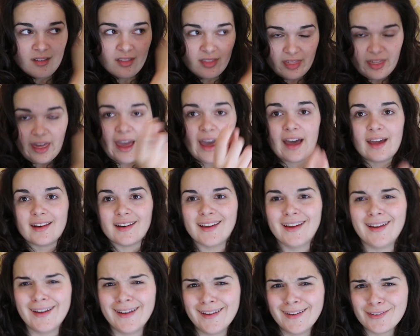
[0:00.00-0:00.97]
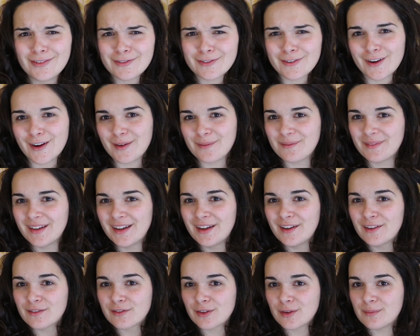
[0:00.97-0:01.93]
that from
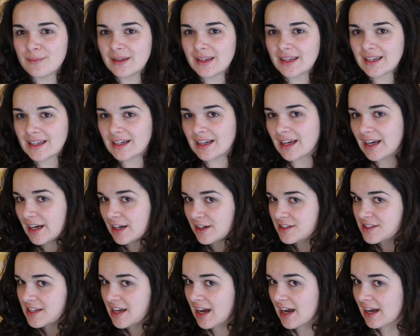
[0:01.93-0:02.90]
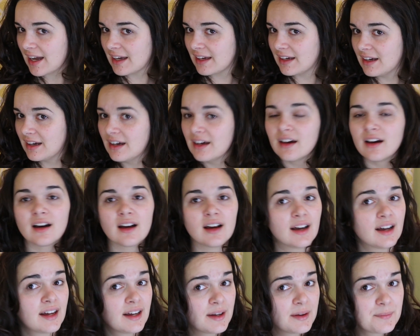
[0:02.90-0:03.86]
being in a hair tie.
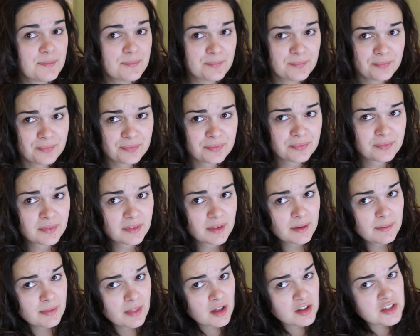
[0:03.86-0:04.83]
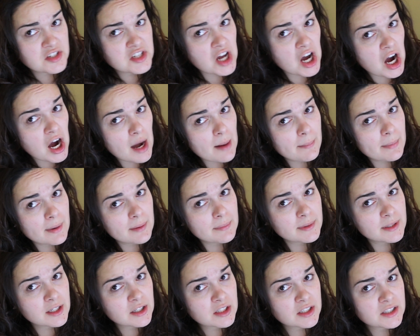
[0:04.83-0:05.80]
The top
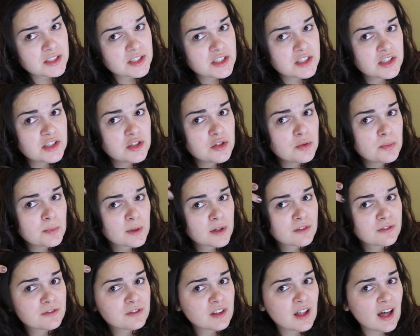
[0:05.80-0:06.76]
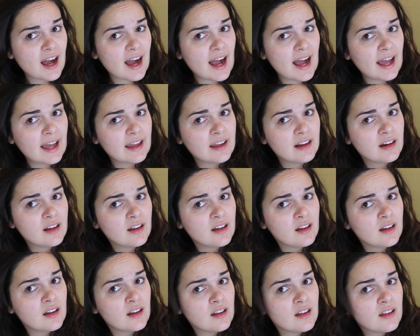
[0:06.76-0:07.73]
up here is super flat.
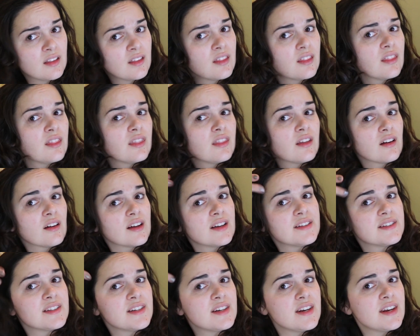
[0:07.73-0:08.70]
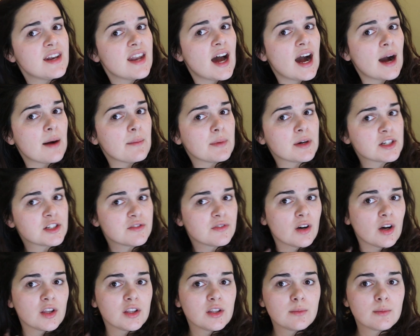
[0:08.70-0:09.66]
There is not much
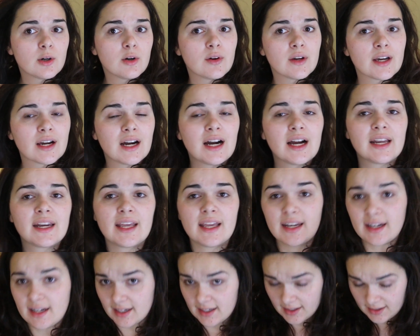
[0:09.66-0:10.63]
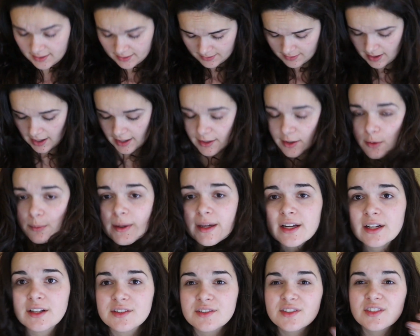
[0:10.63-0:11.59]
volume going on, and I know my
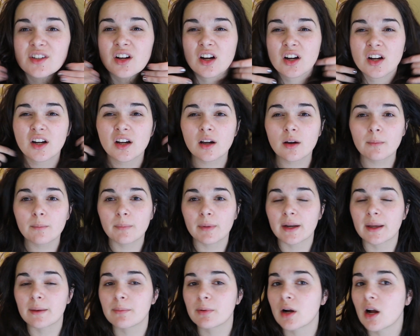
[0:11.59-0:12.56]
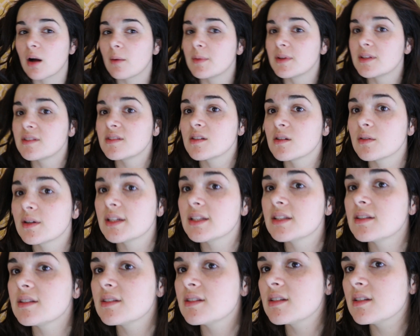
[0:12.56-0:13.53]
hair is dark, but I promise you
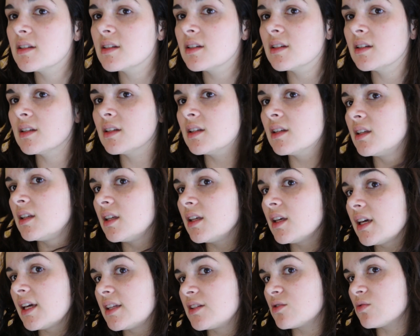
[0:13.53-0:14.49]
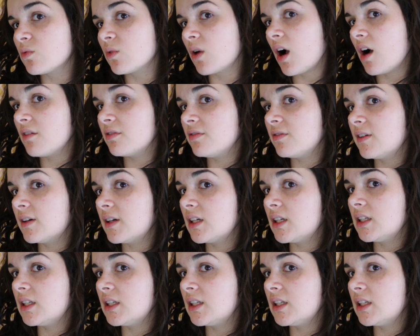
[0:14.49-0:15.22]
it's rough.